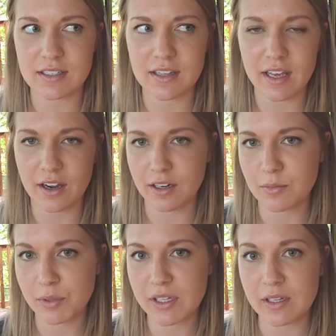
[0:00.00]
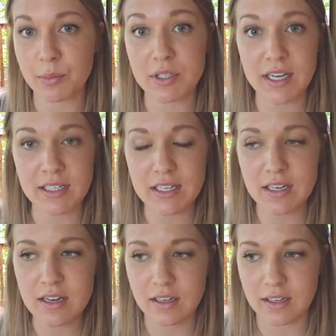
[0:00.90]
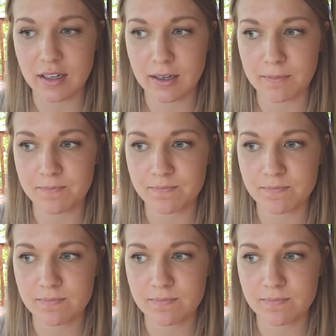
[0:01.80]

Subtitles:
they are completely protected, and